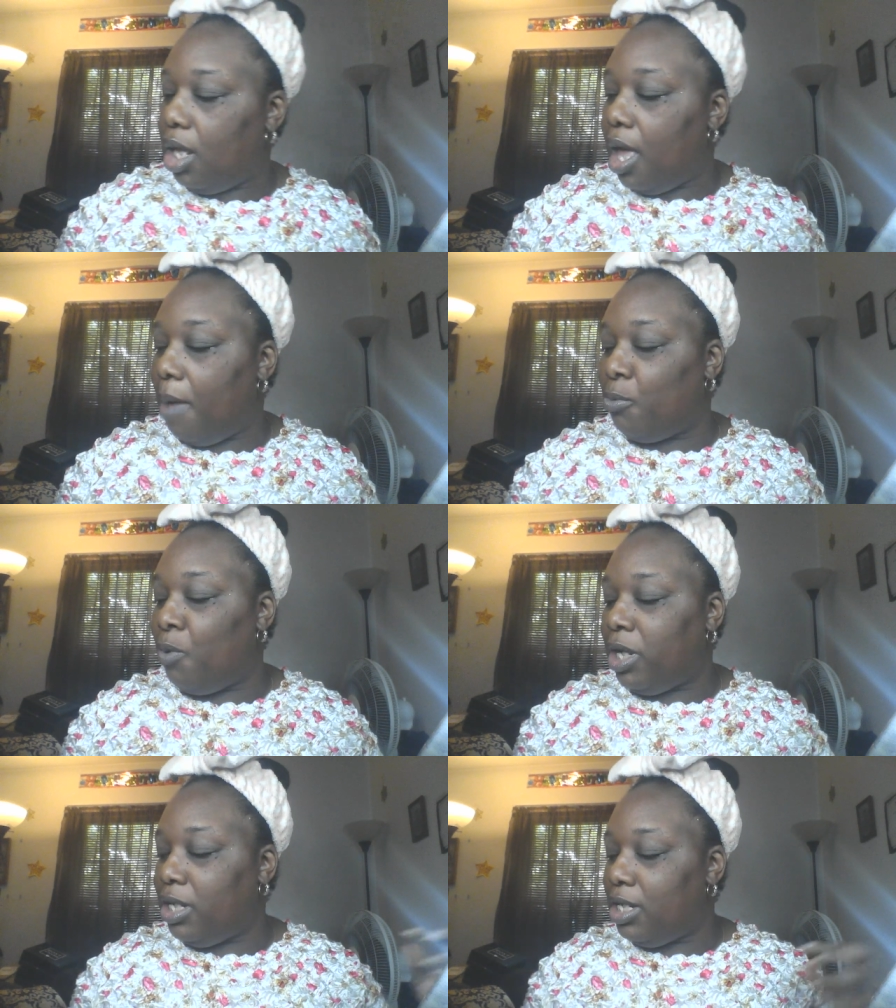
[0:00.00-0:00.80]
I'm
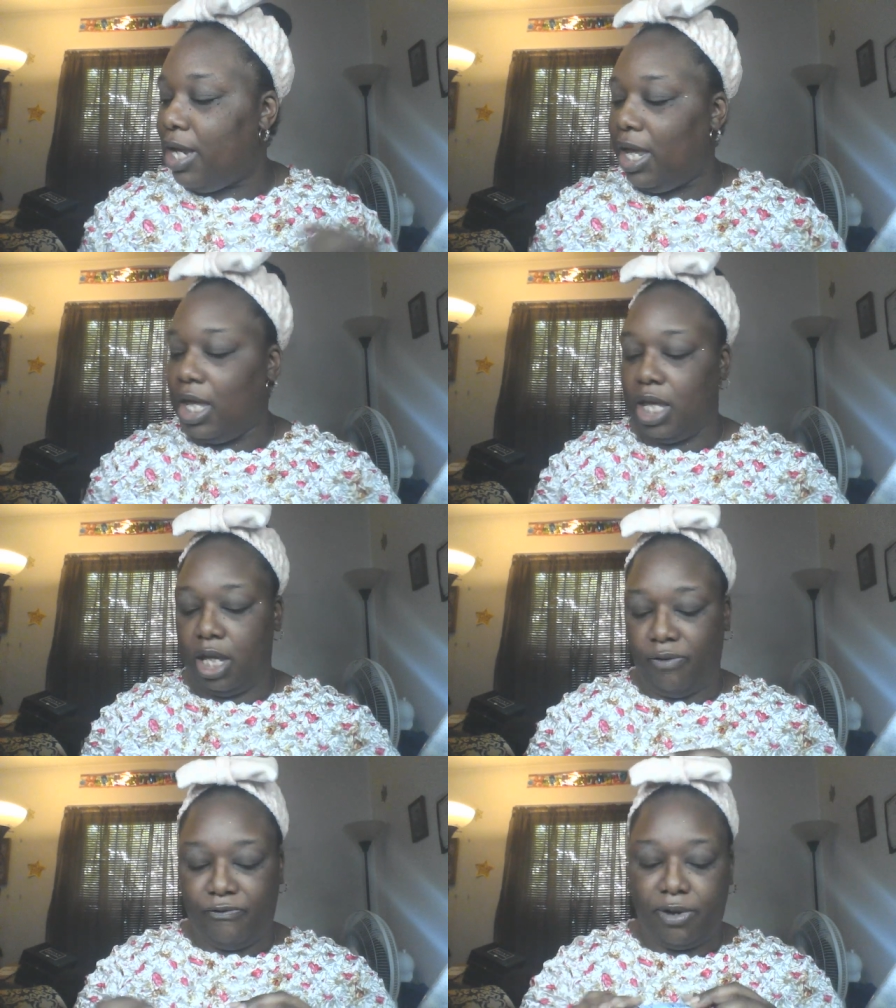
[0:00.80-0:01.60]
going to take
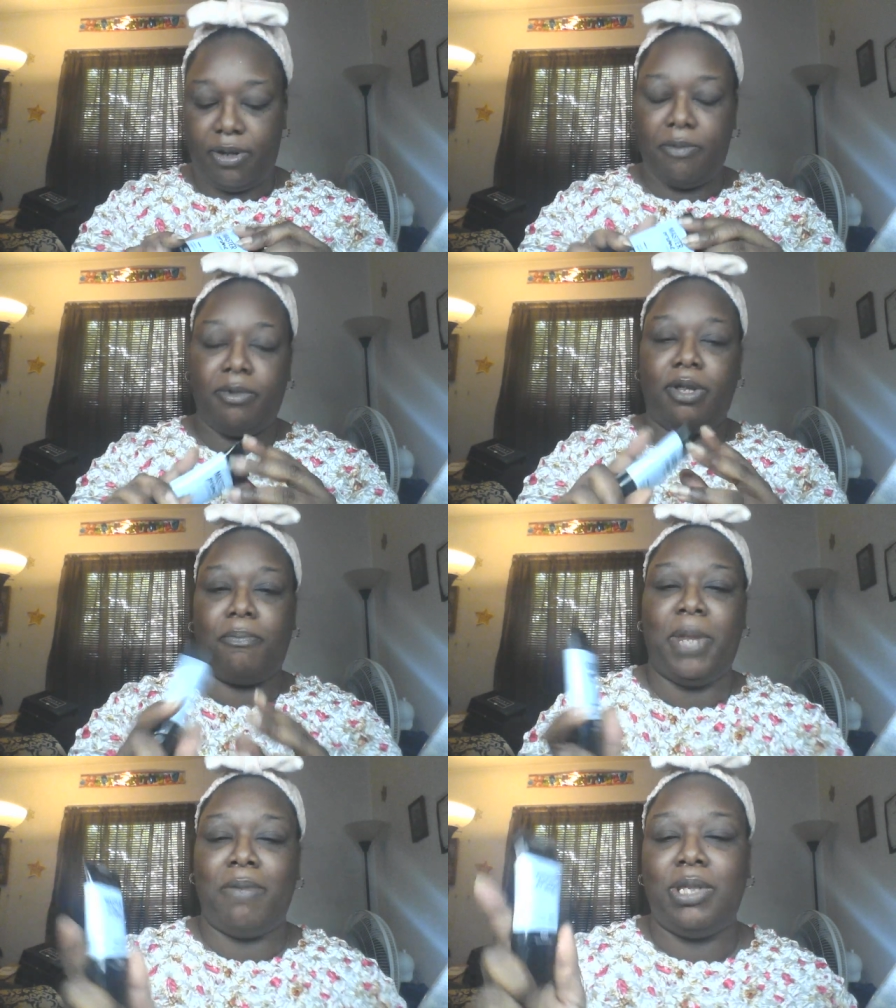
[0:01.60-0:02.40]
from
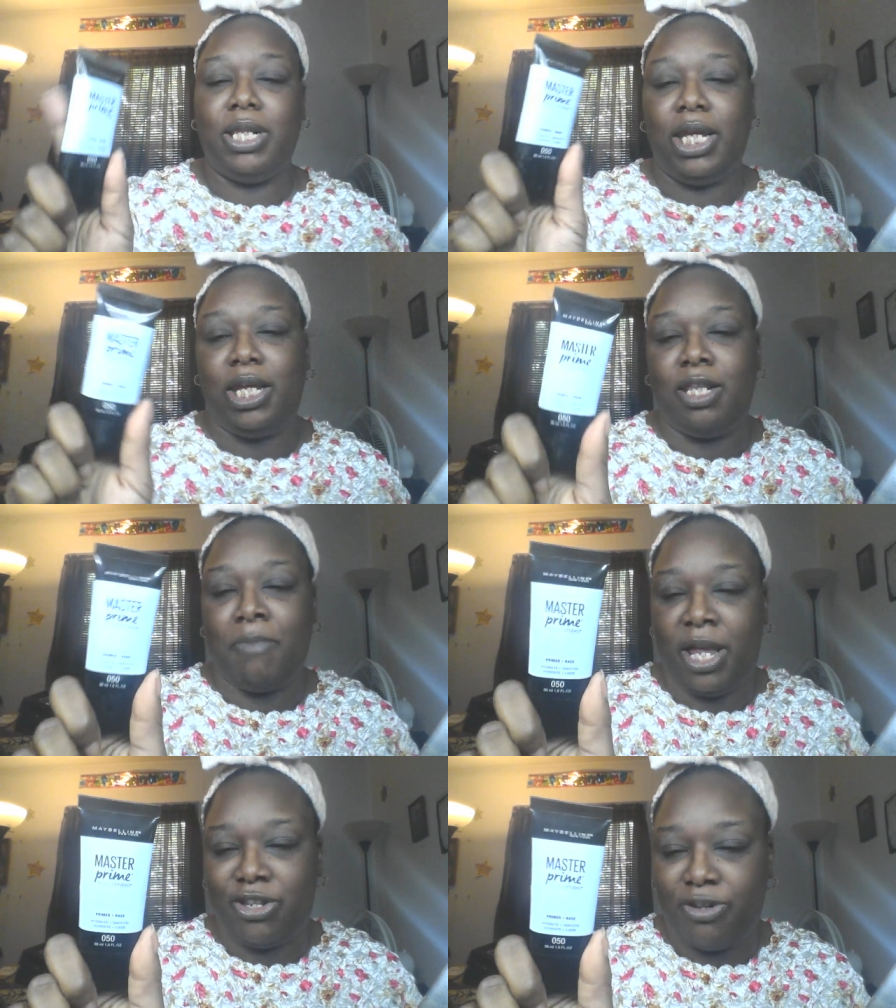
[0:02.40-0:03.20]
Maybelline the
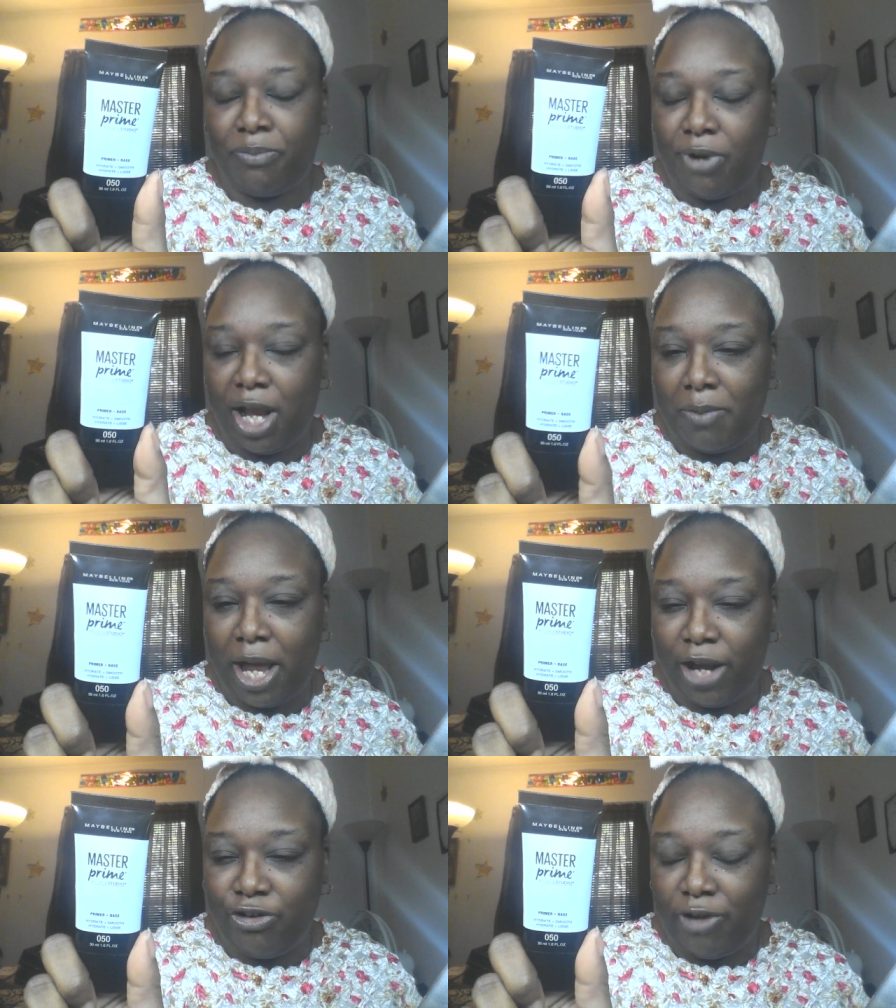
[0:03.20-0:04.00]
Master Prime
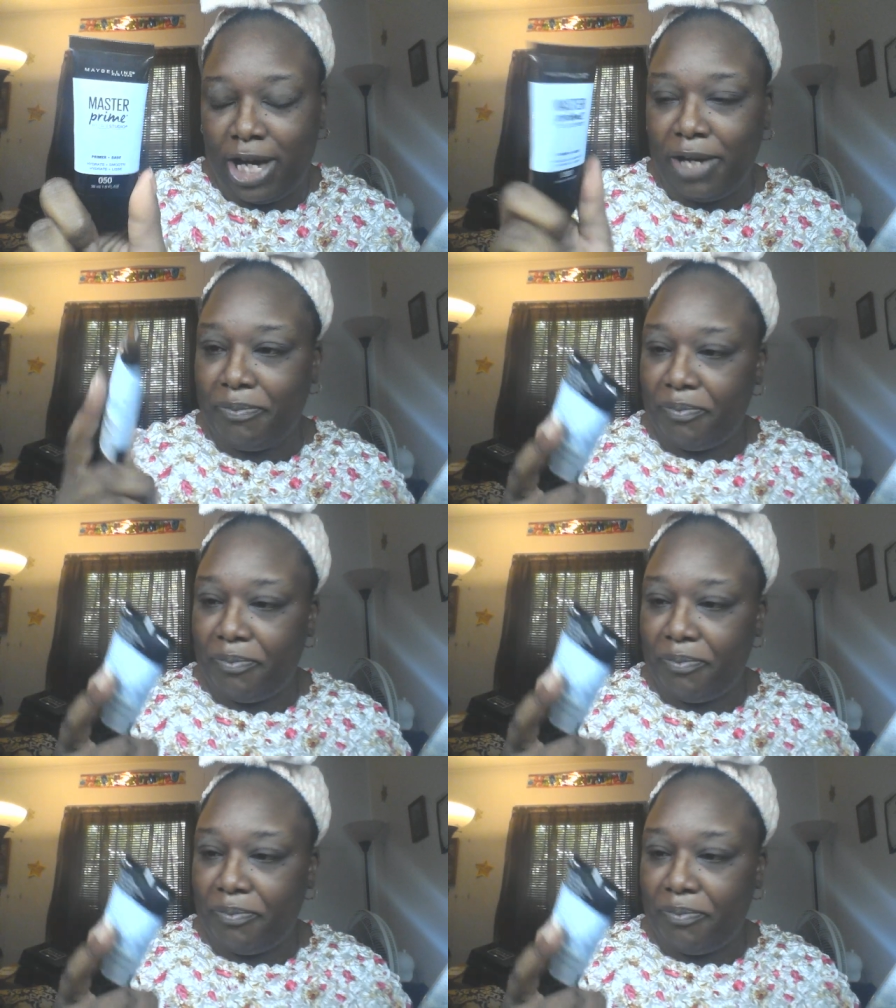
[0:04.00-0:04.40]
Hydrate